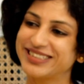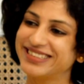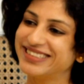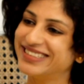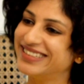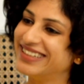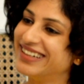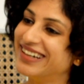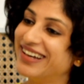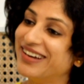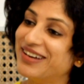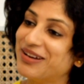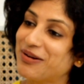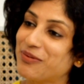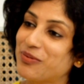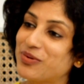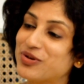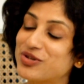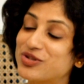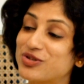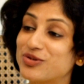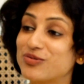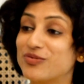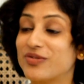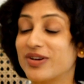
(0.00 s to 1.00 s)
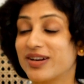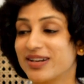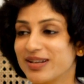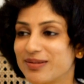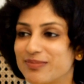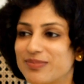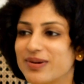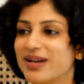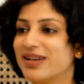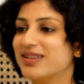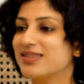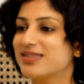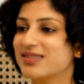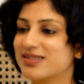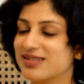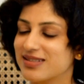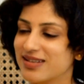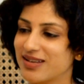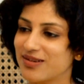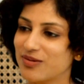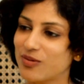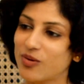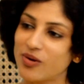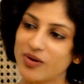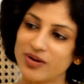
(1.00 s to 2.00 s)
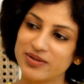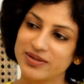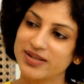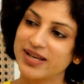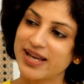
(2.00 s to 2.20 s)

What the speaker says: Beautiful. Wish you very best in all